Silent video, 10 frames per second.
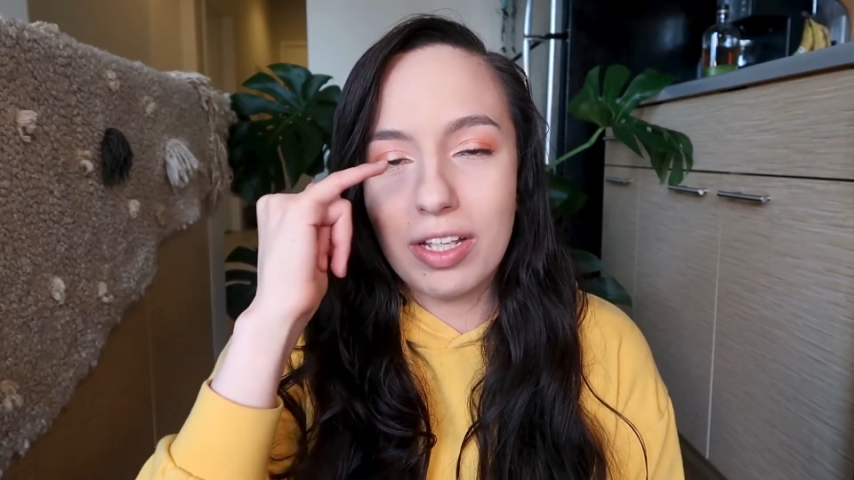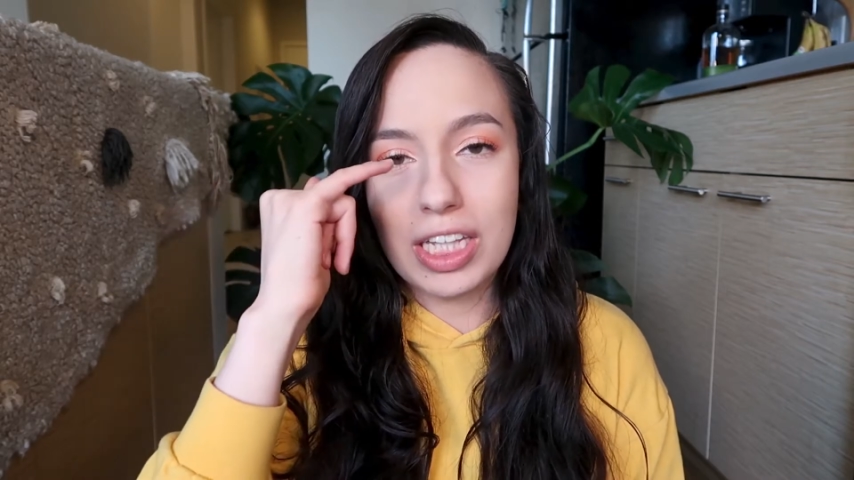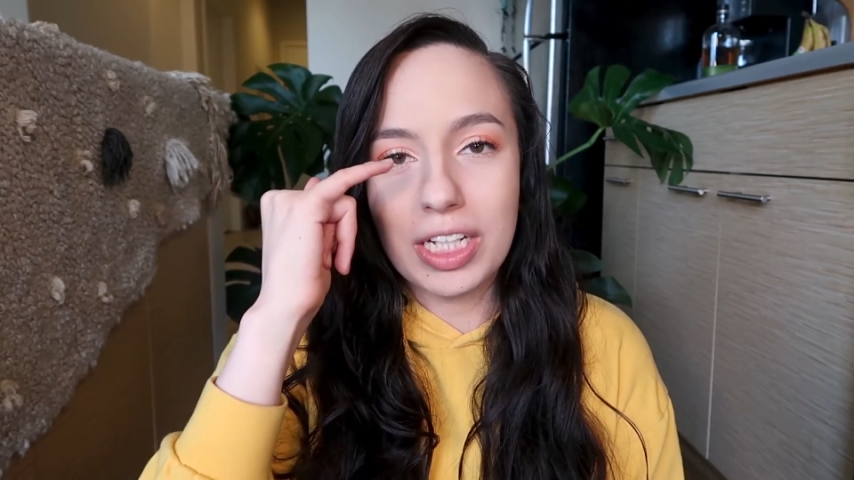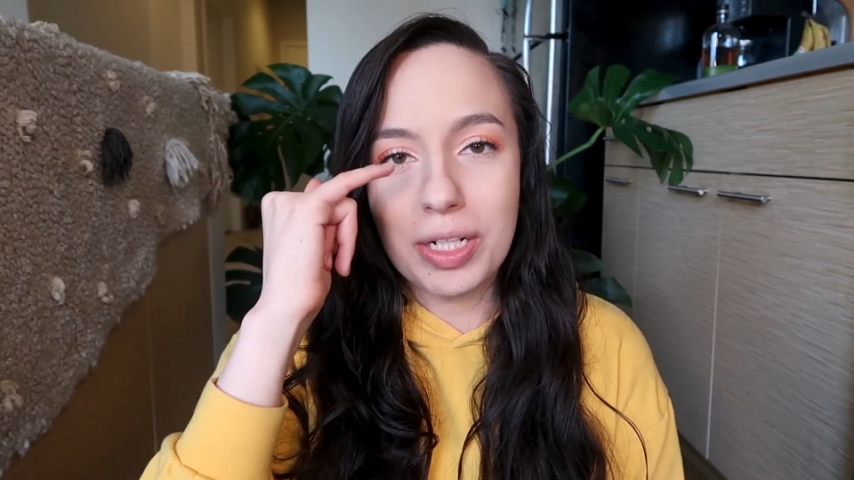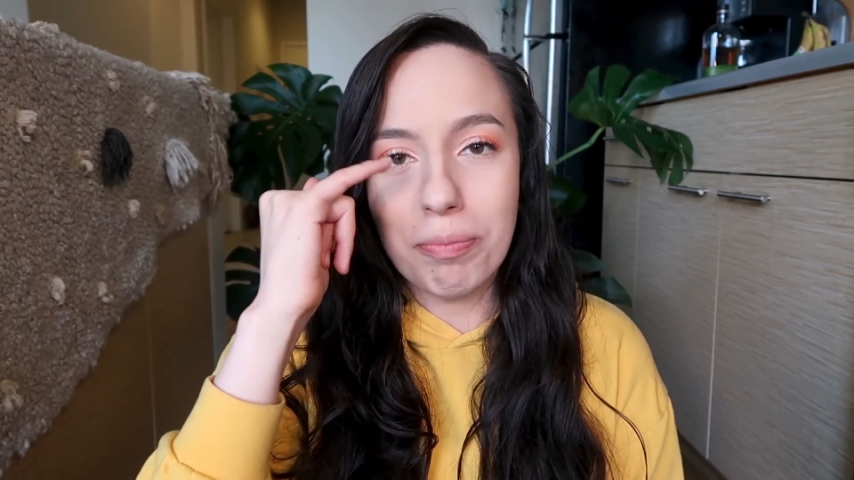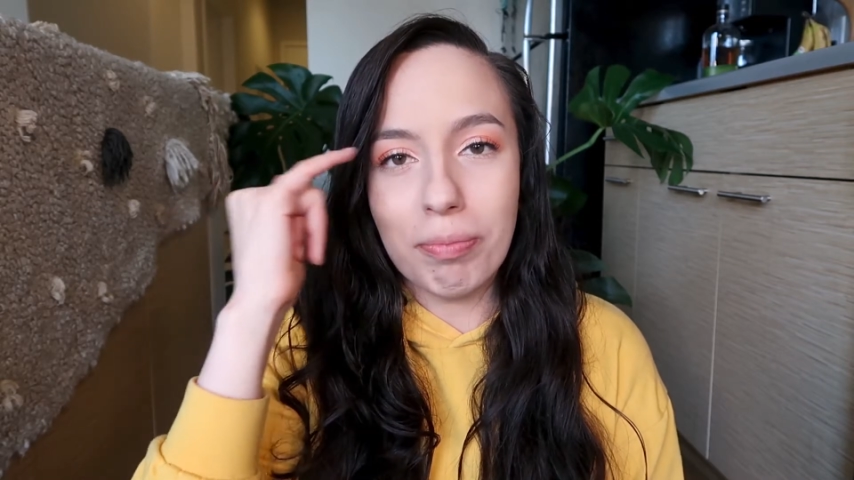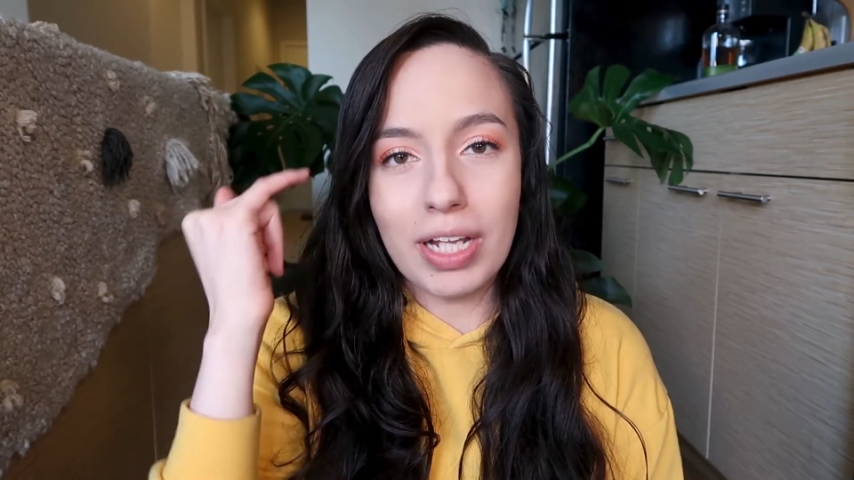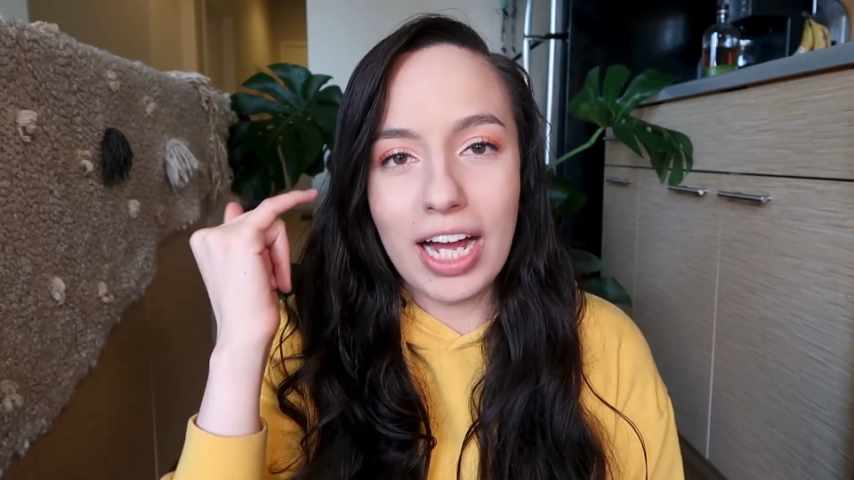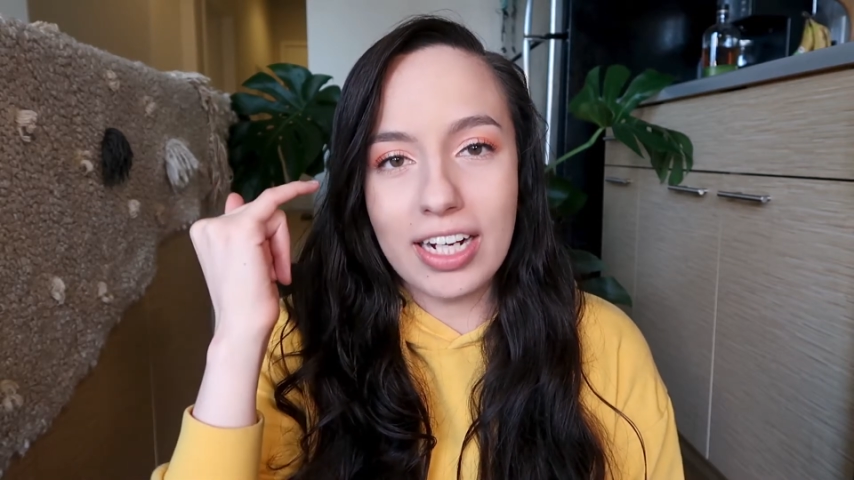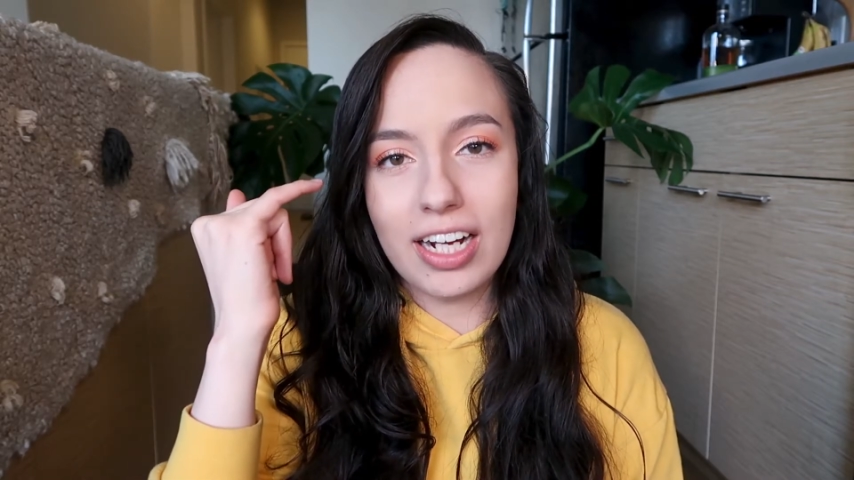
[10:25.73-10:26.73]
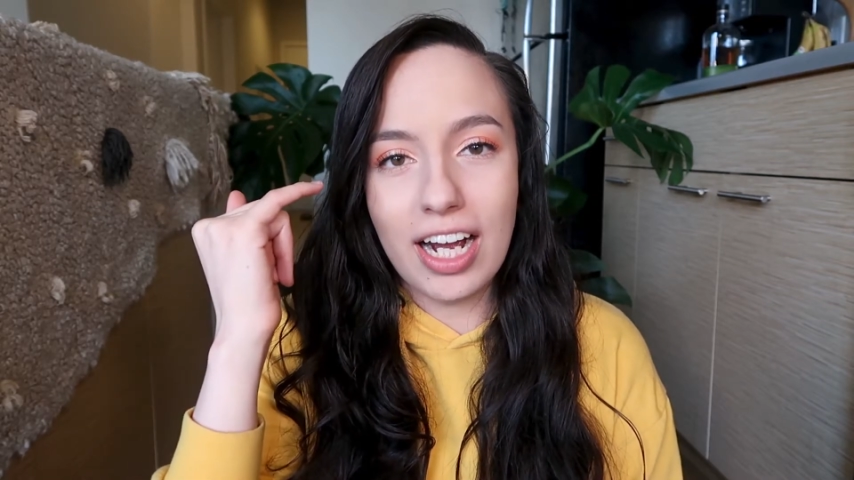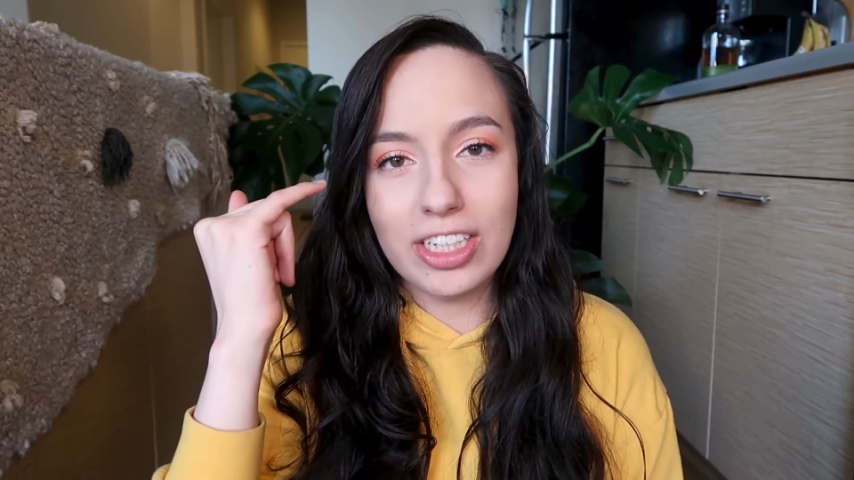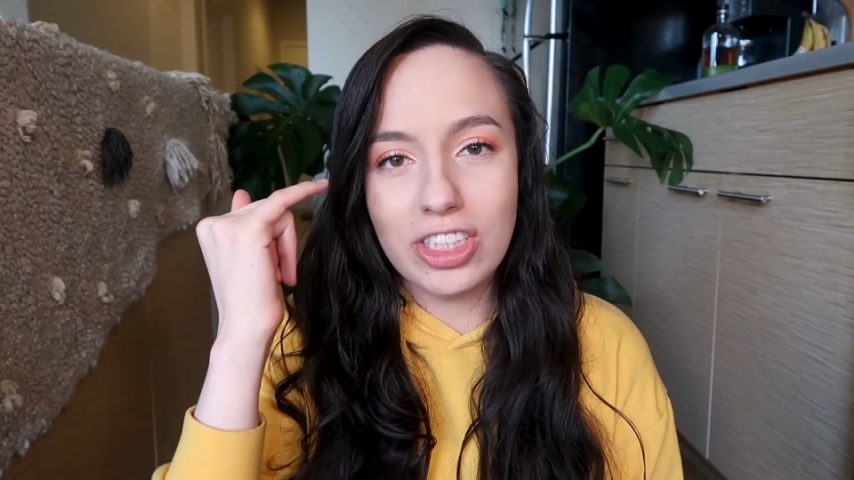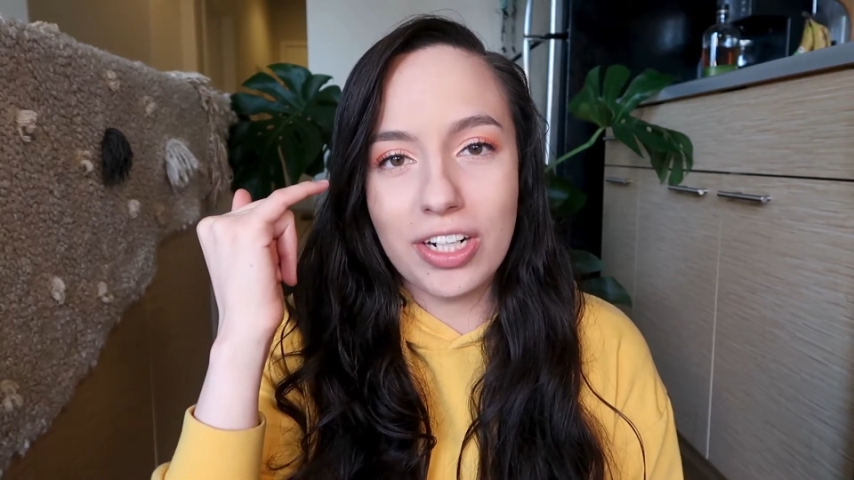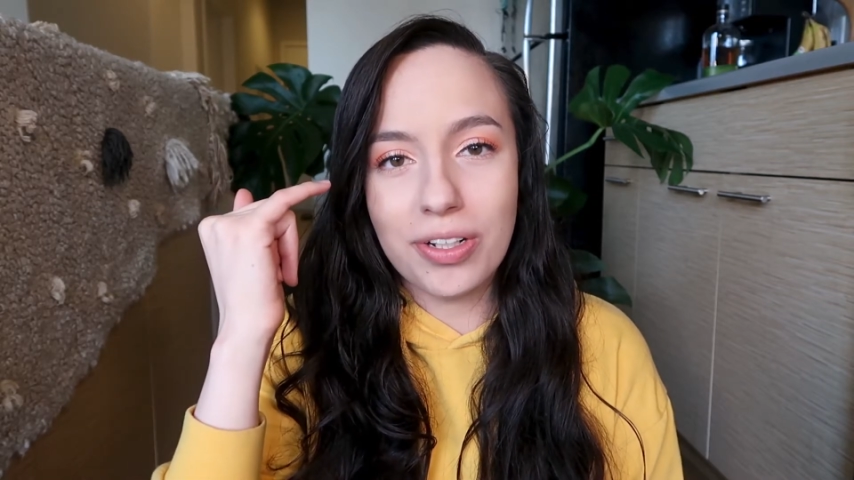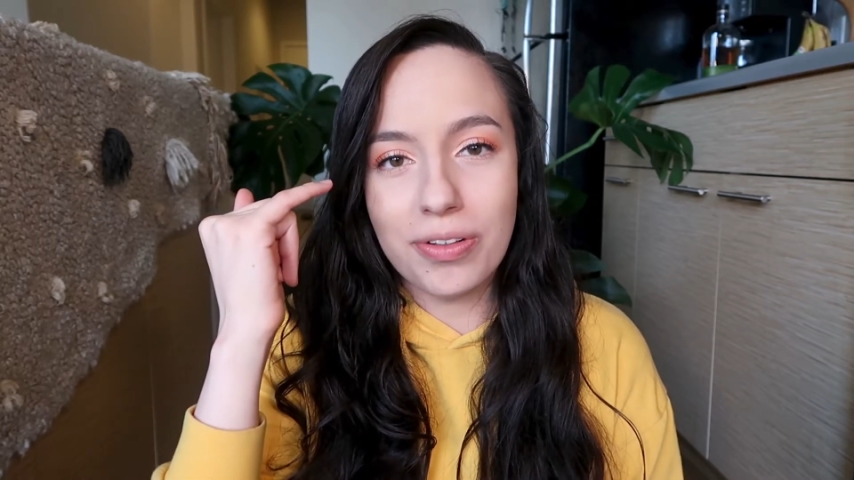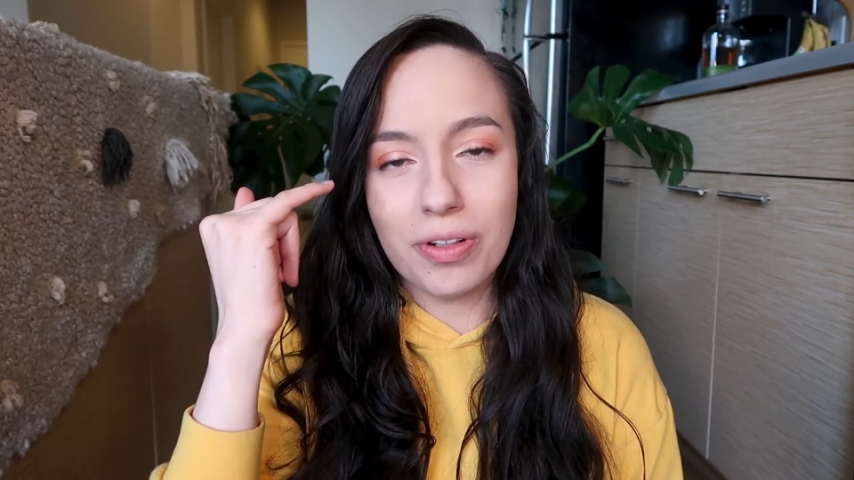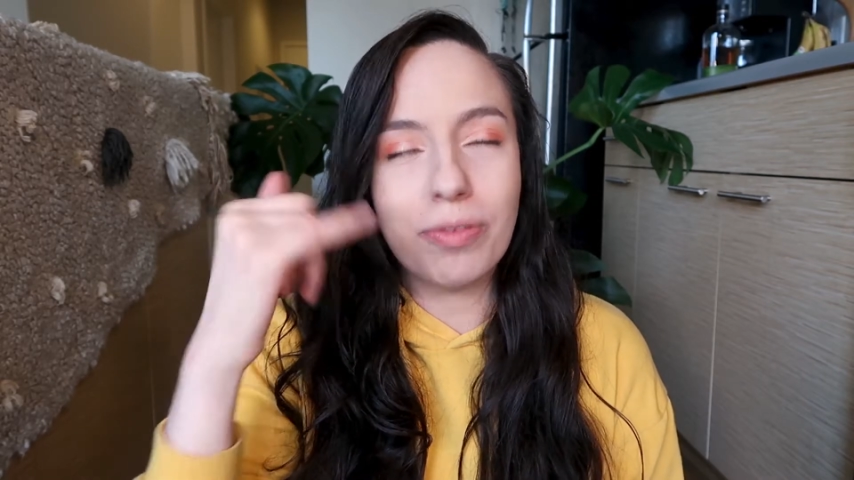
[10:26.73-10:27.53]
the black eyeshadow,